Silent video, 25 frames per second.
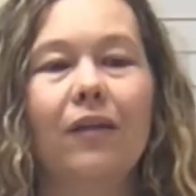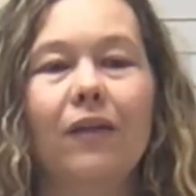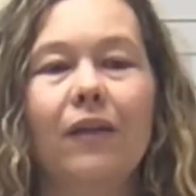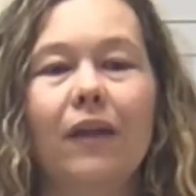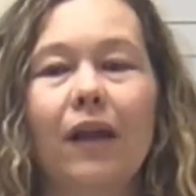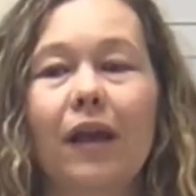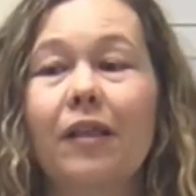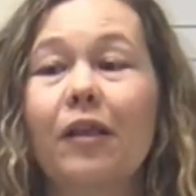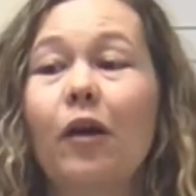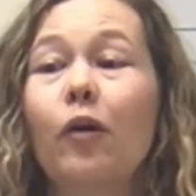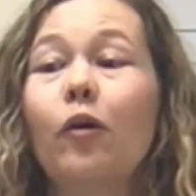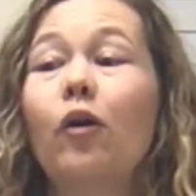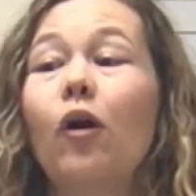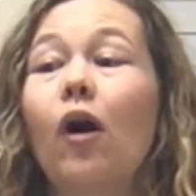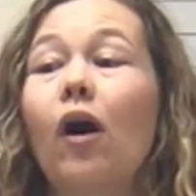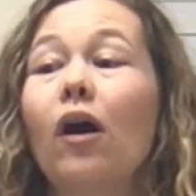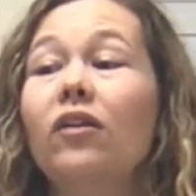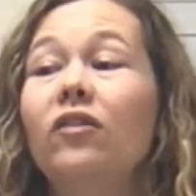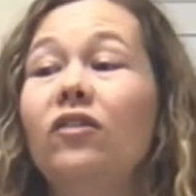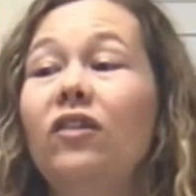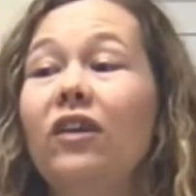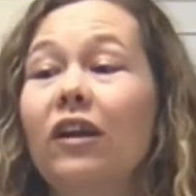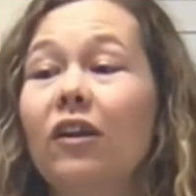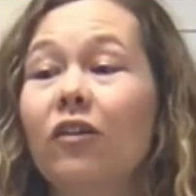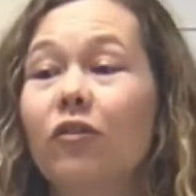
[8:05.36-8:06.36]
That's how
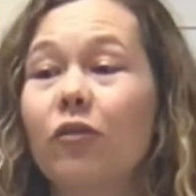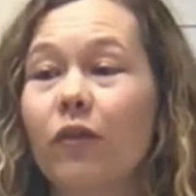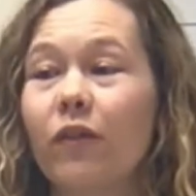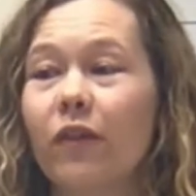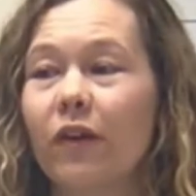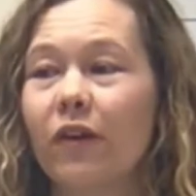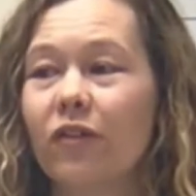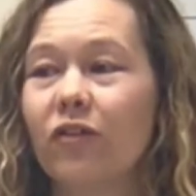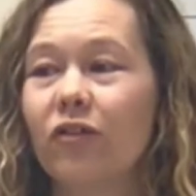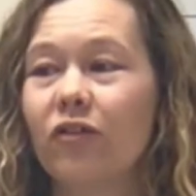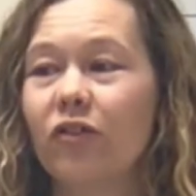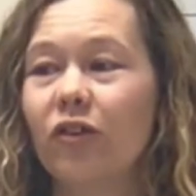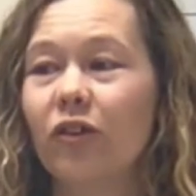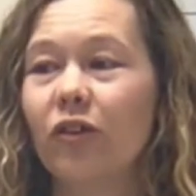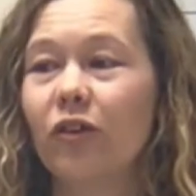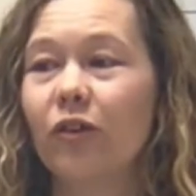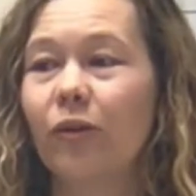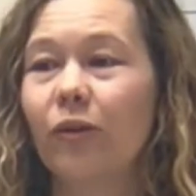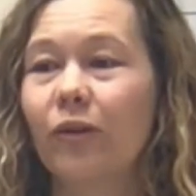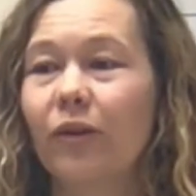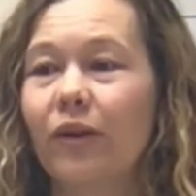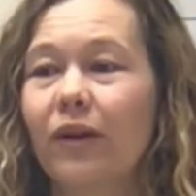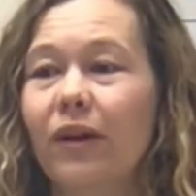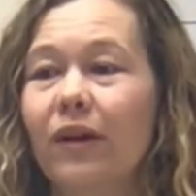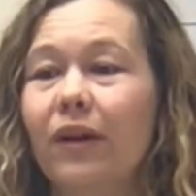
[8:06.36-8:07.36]
God deals with us,
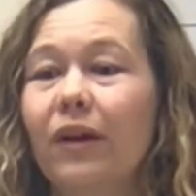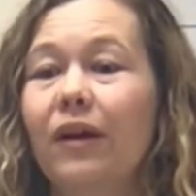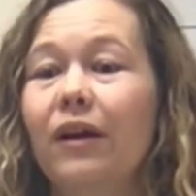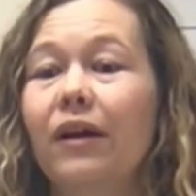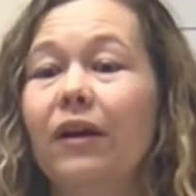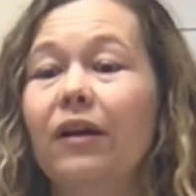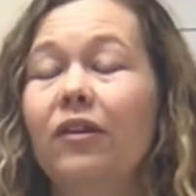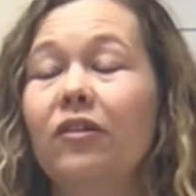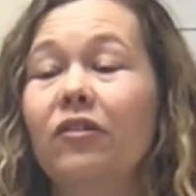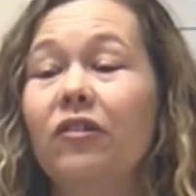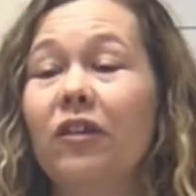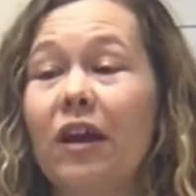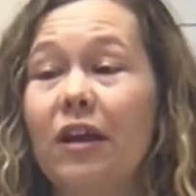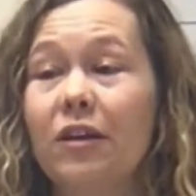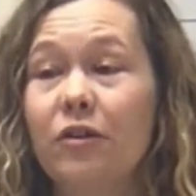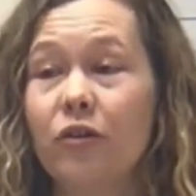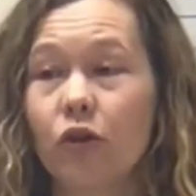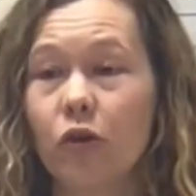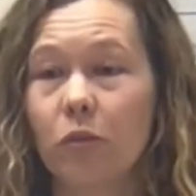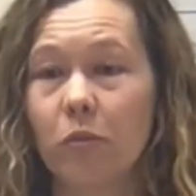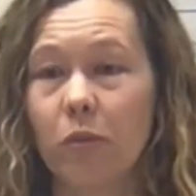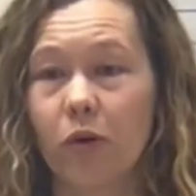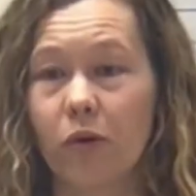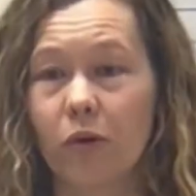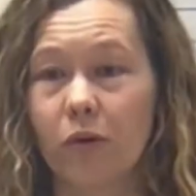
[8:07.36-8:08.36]
too
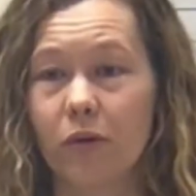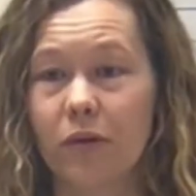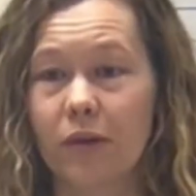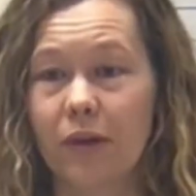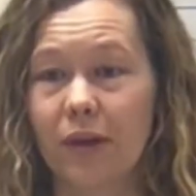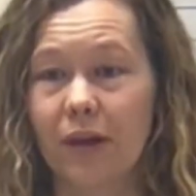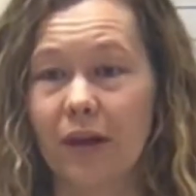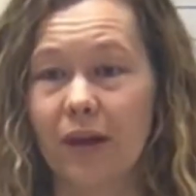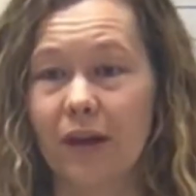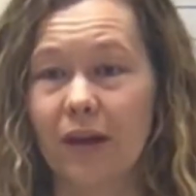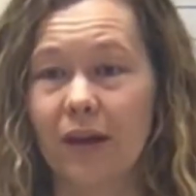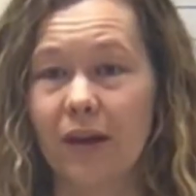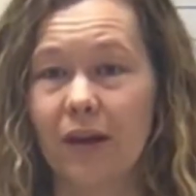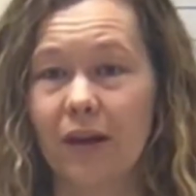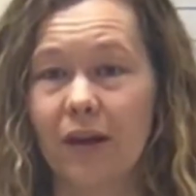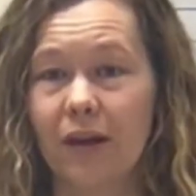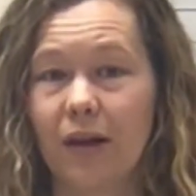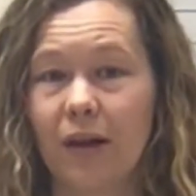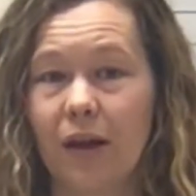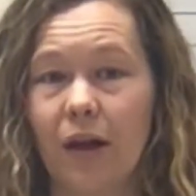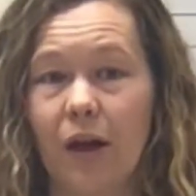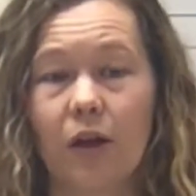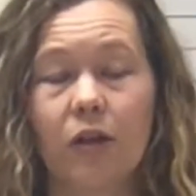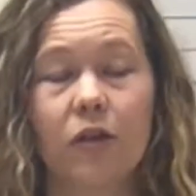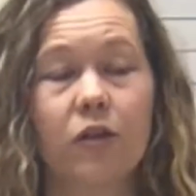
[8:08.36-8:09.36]
tender mercy,
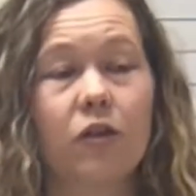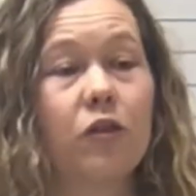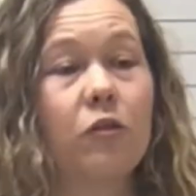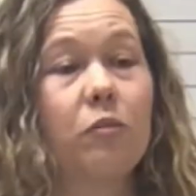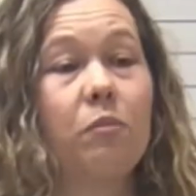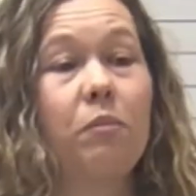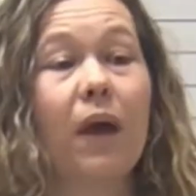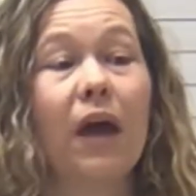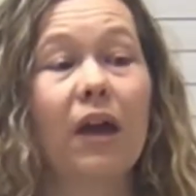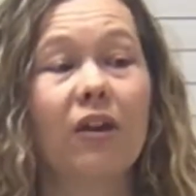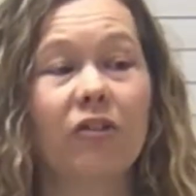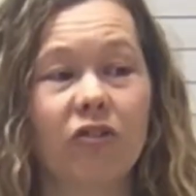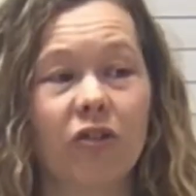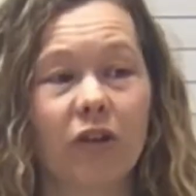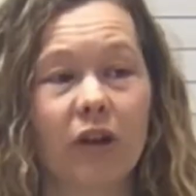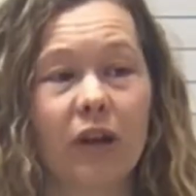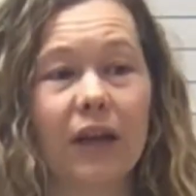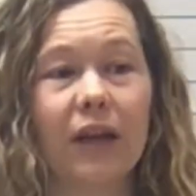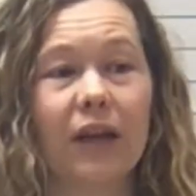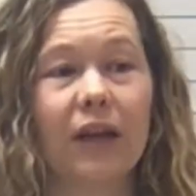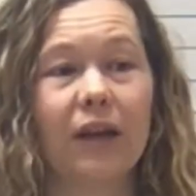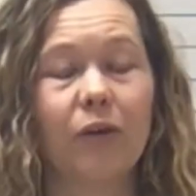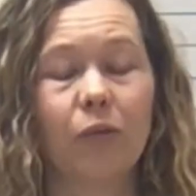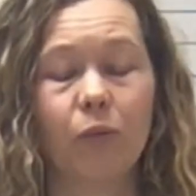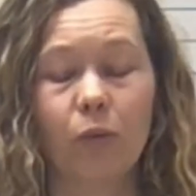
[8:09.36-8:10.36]

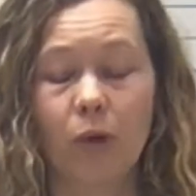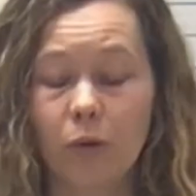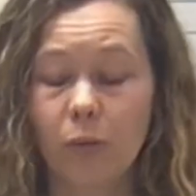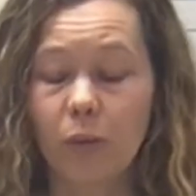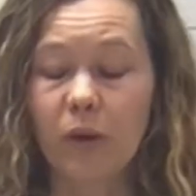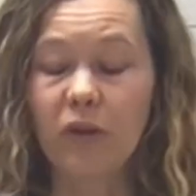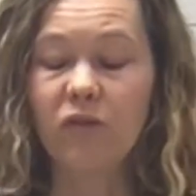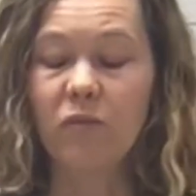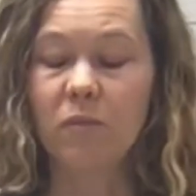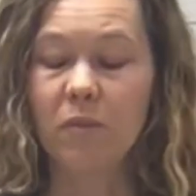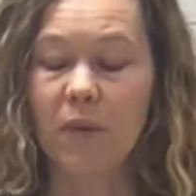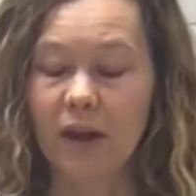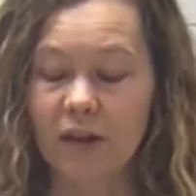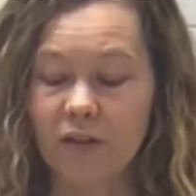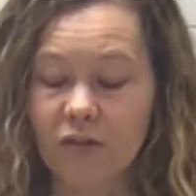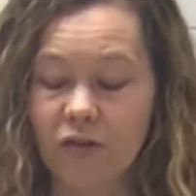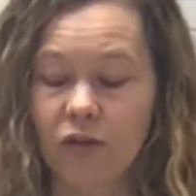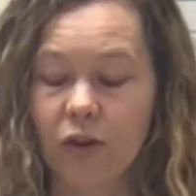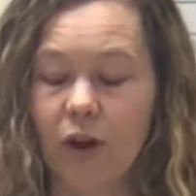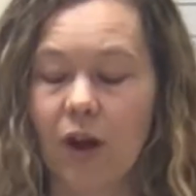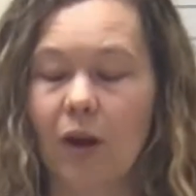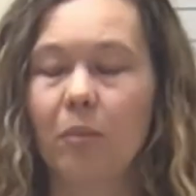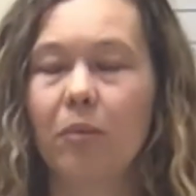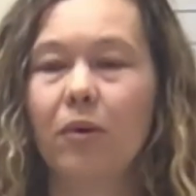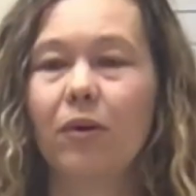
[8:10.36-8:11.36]
especially when we've
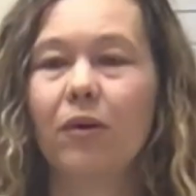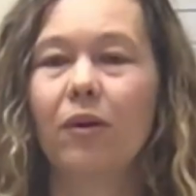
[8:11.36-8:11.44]
messed up.